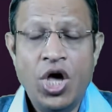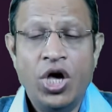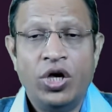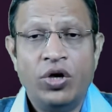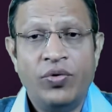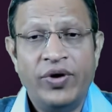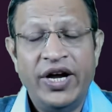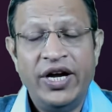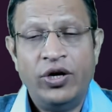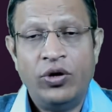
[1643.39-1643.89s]

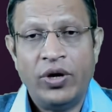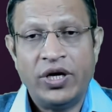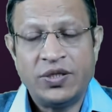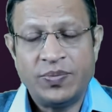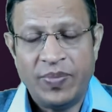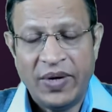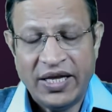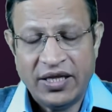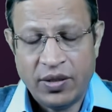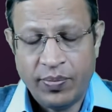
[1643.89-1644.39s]
You need to
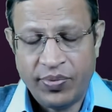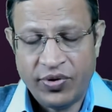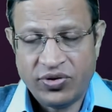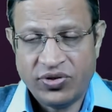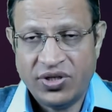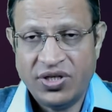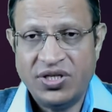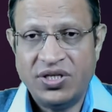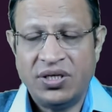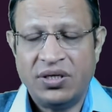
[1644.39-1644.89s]
explain the
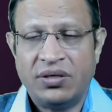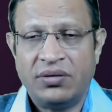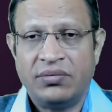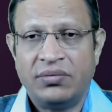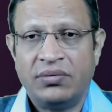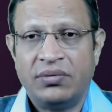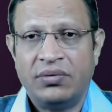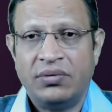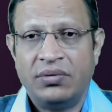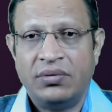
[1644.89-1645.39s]
procedure.
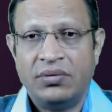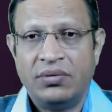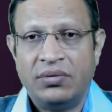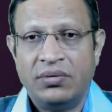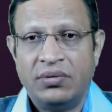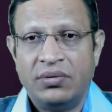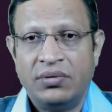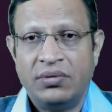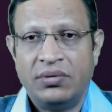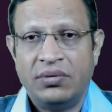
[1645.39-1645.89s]

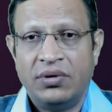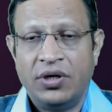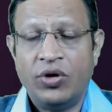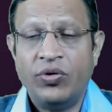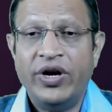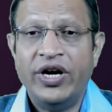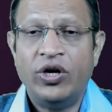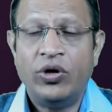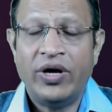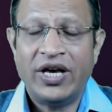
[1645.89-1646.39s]
You
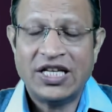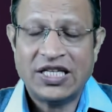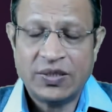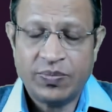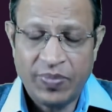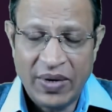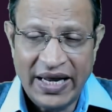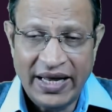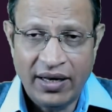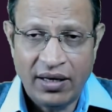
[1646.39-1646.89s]
need to
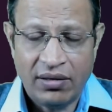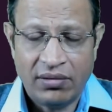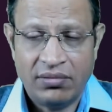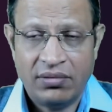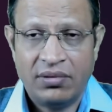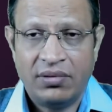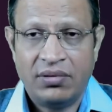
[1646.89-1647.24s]
explain